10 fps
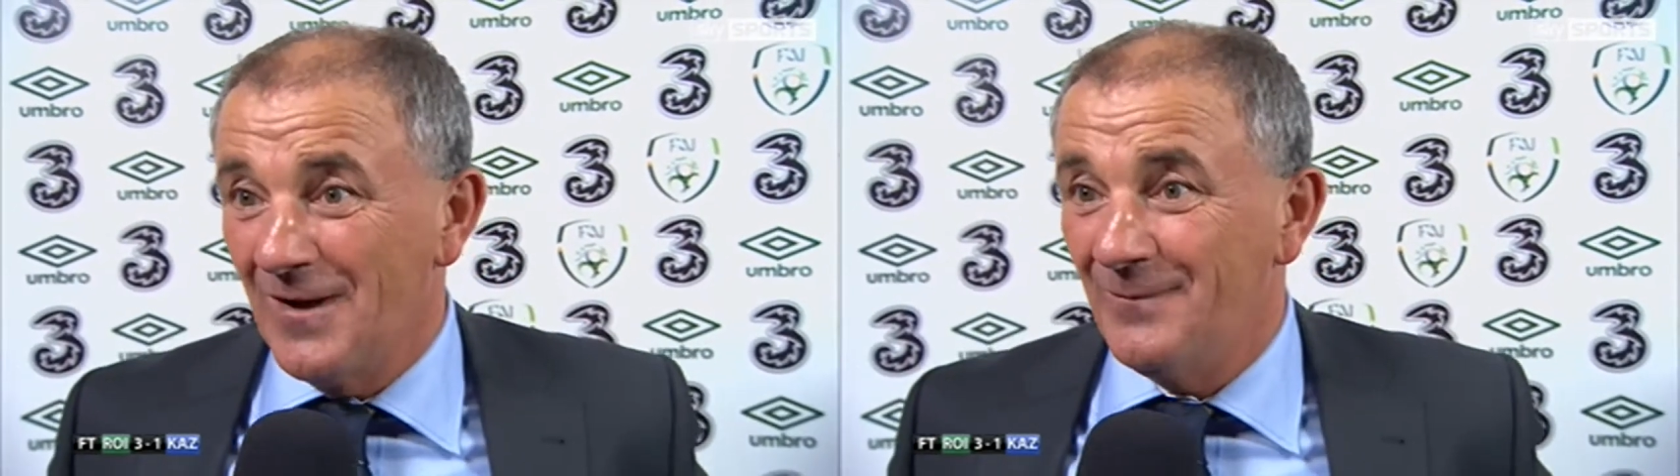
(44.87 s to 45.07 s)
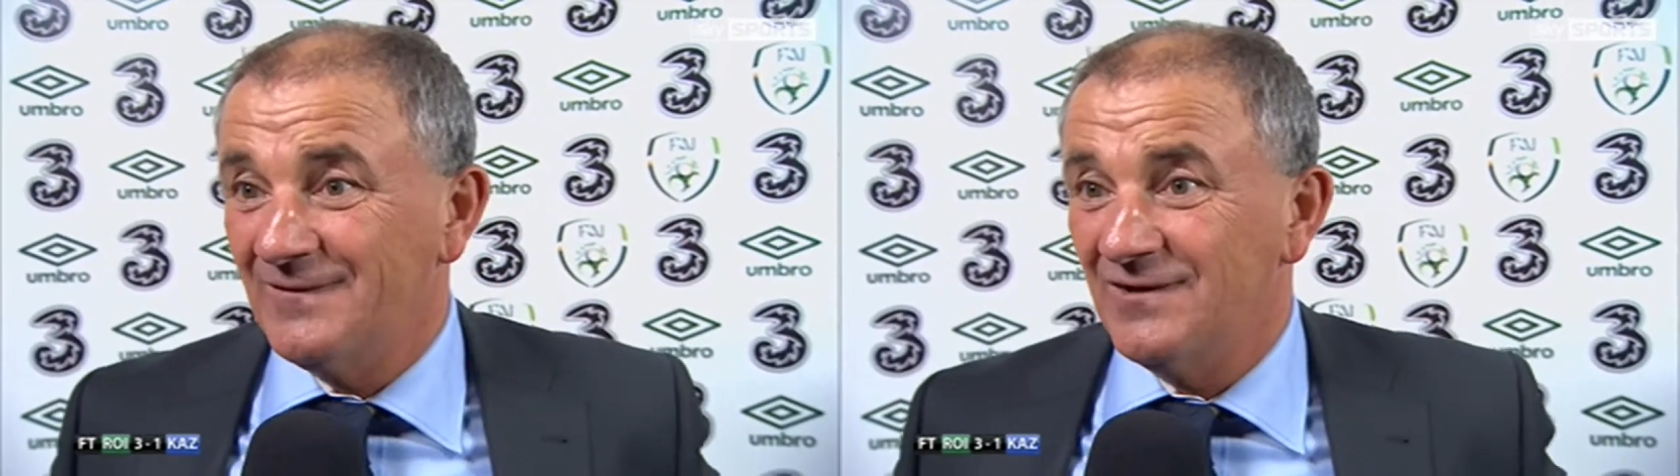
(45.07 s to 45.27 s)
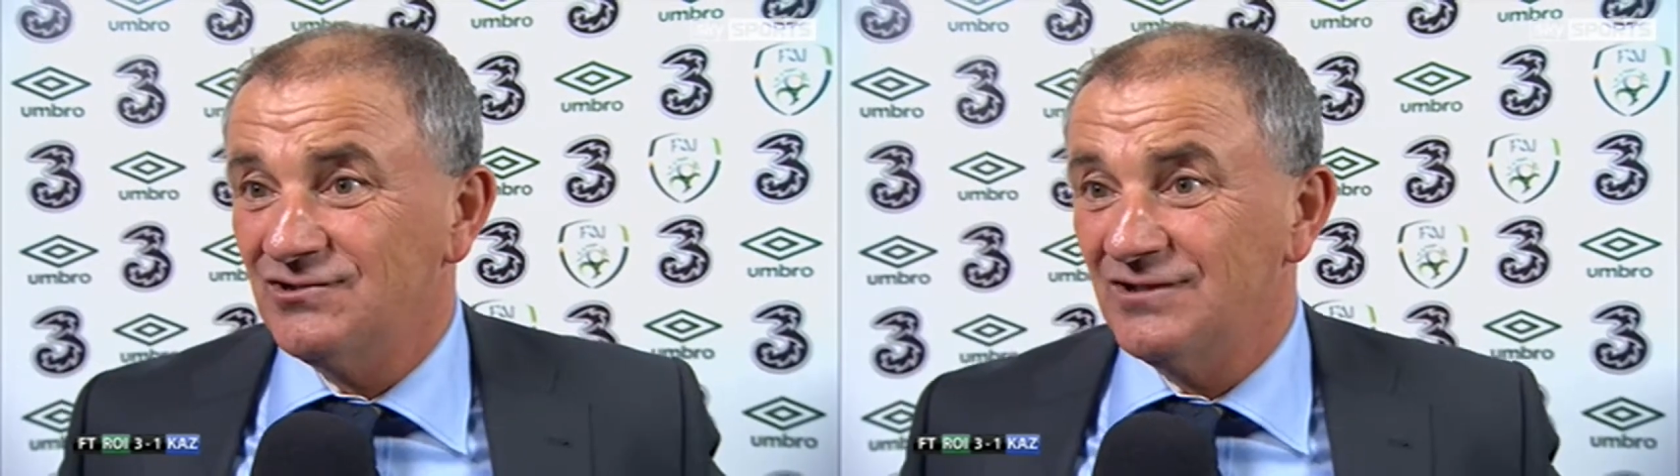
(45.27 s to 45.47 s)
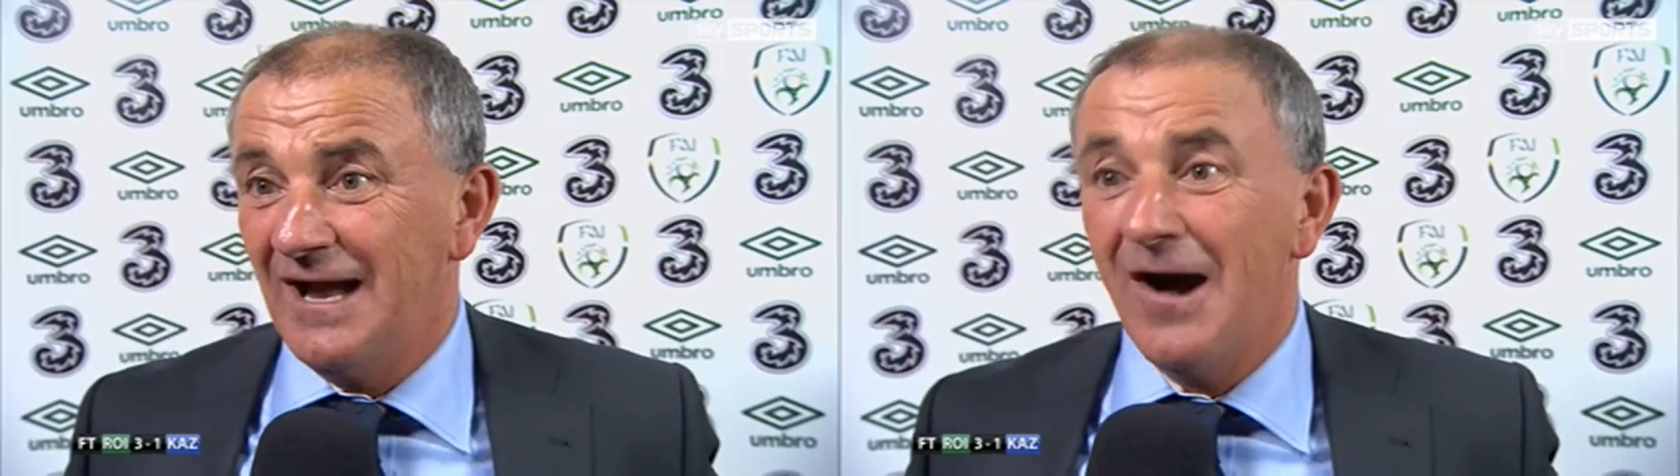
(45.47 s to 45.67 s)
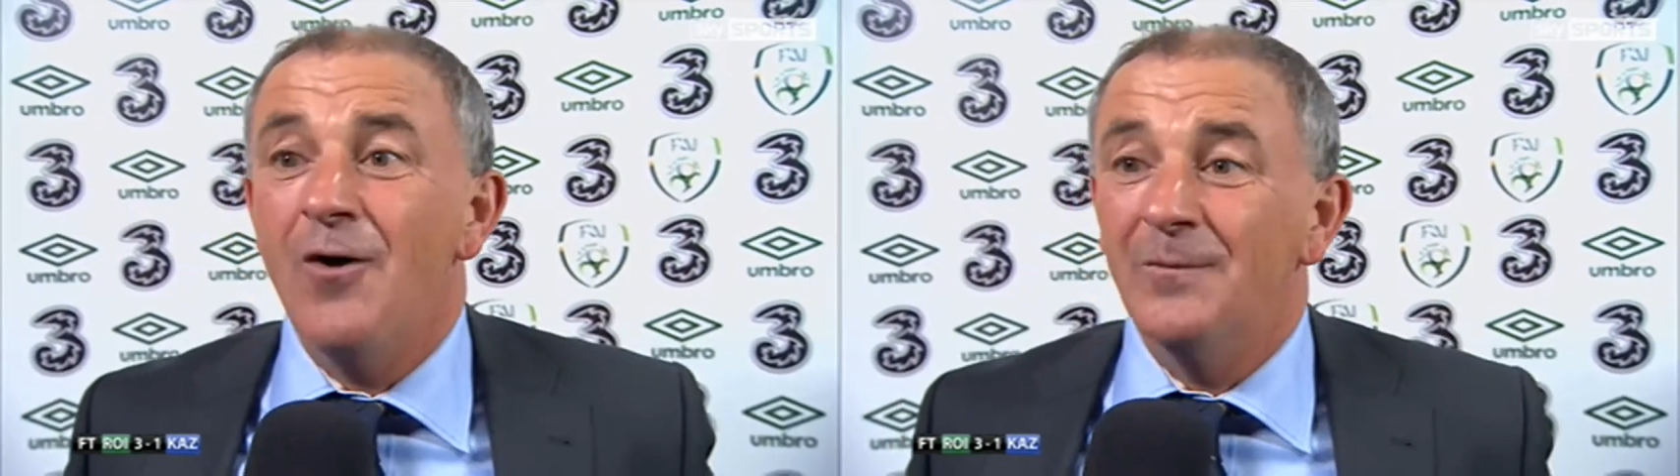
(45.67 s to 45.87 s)
competition
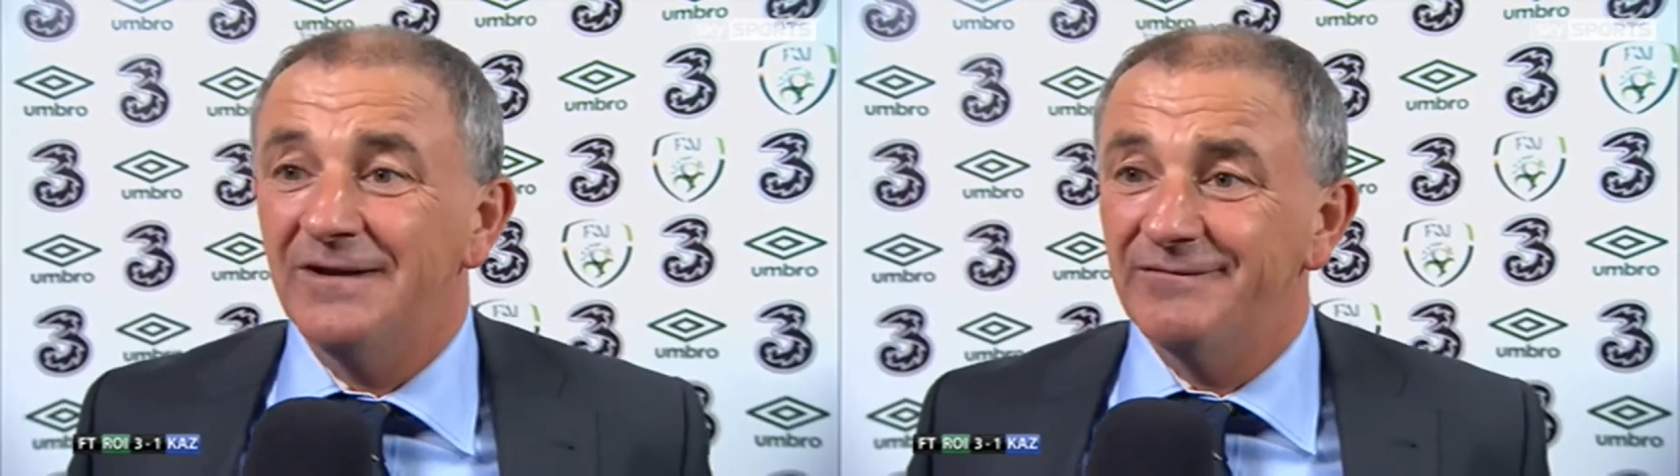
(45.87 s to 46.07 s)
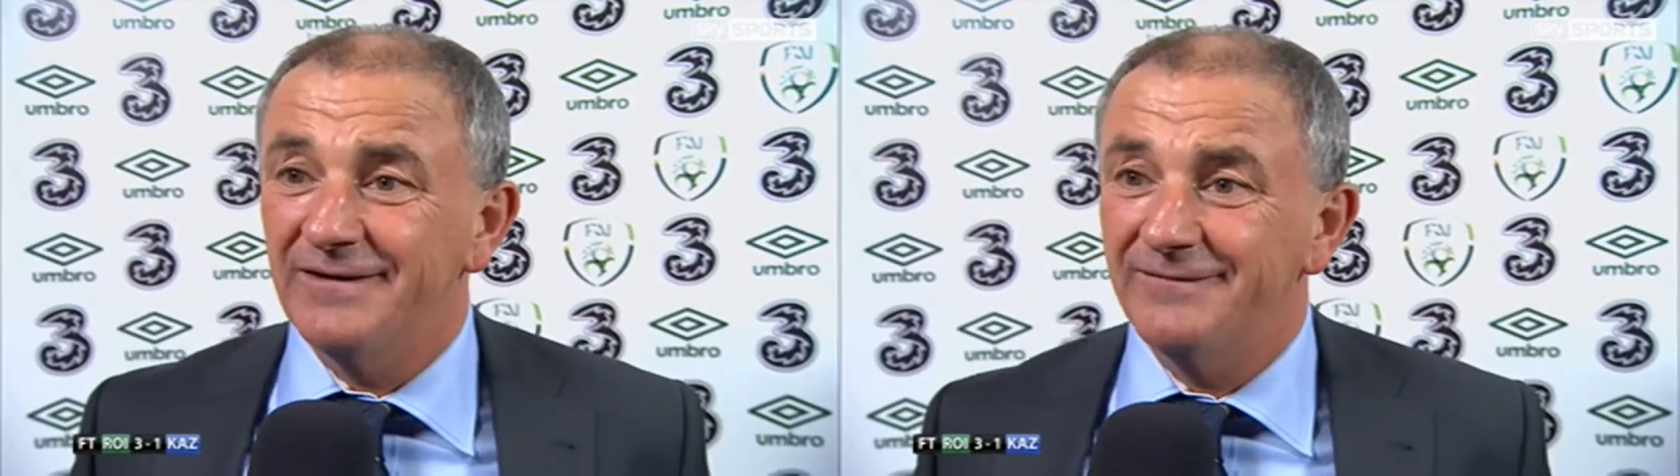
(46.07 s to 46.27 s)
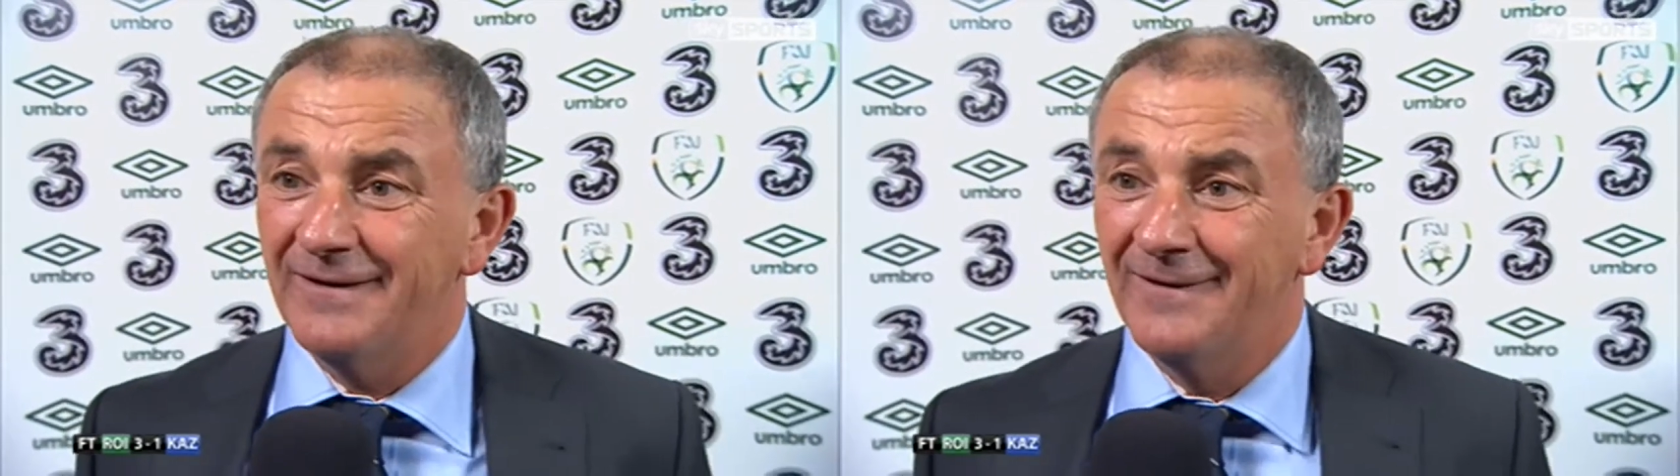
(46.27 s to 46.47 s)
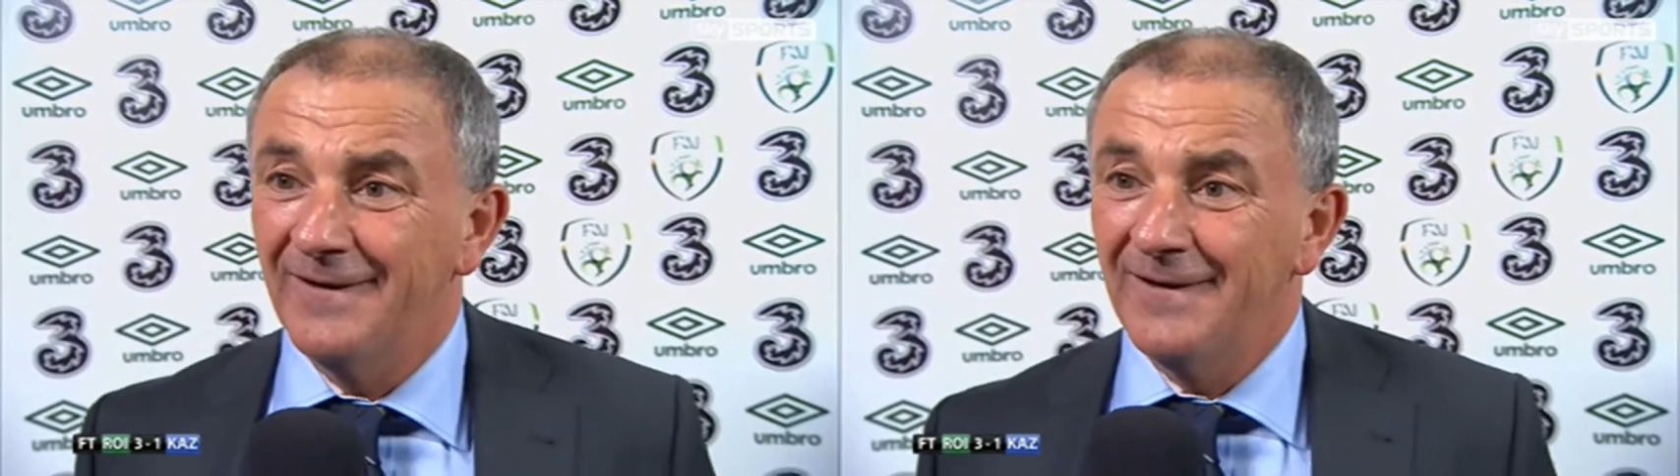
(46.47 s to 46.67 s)
at home in the Aviva,